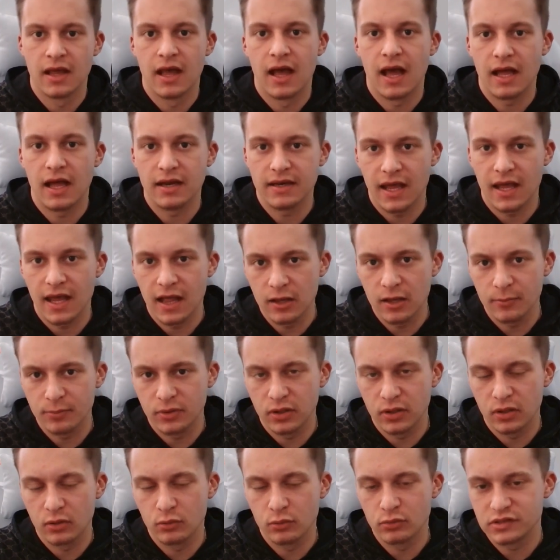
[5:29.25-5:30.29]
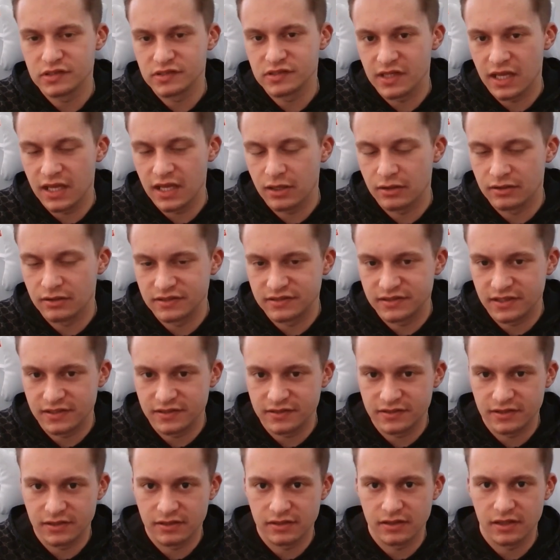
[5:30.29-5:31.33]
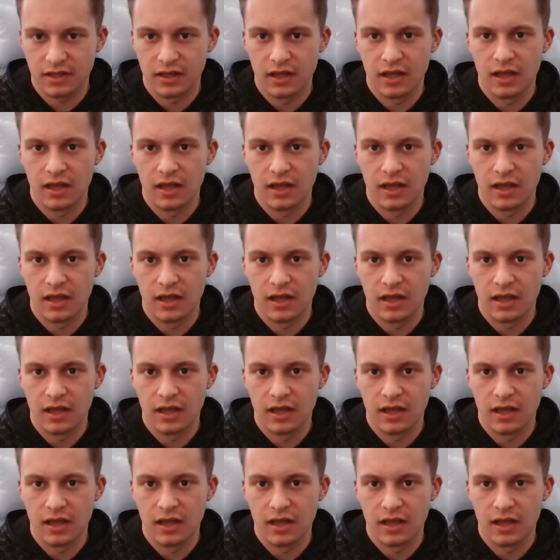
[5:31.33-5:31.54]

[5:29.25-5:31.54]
and help you stay consistent.